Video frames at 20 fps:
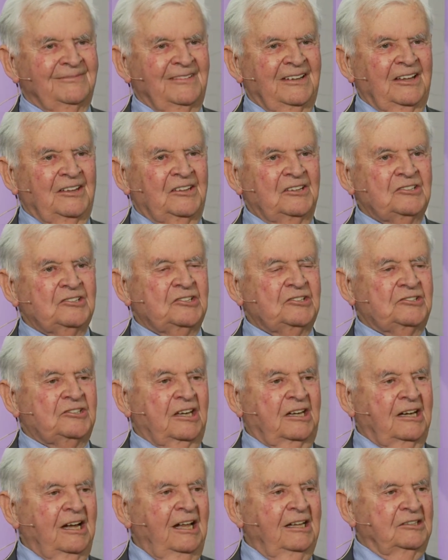That this is
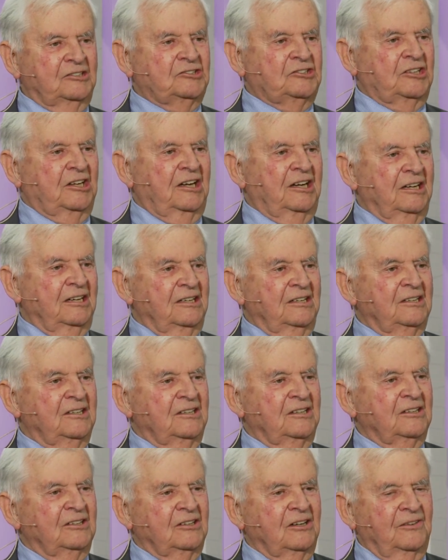the culture
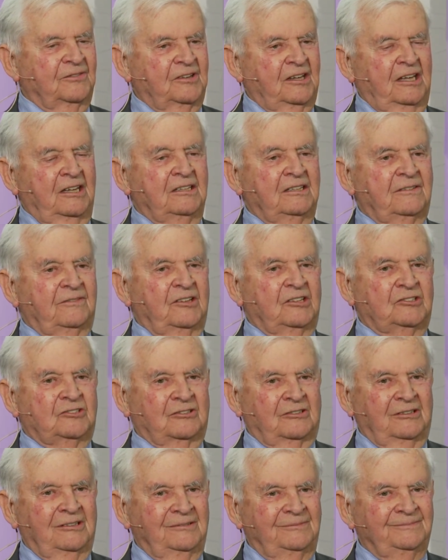of the
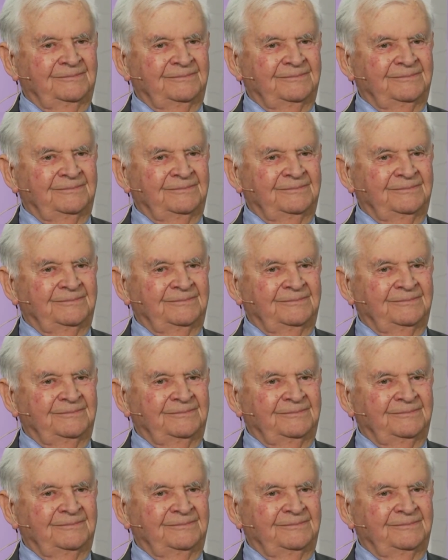individual.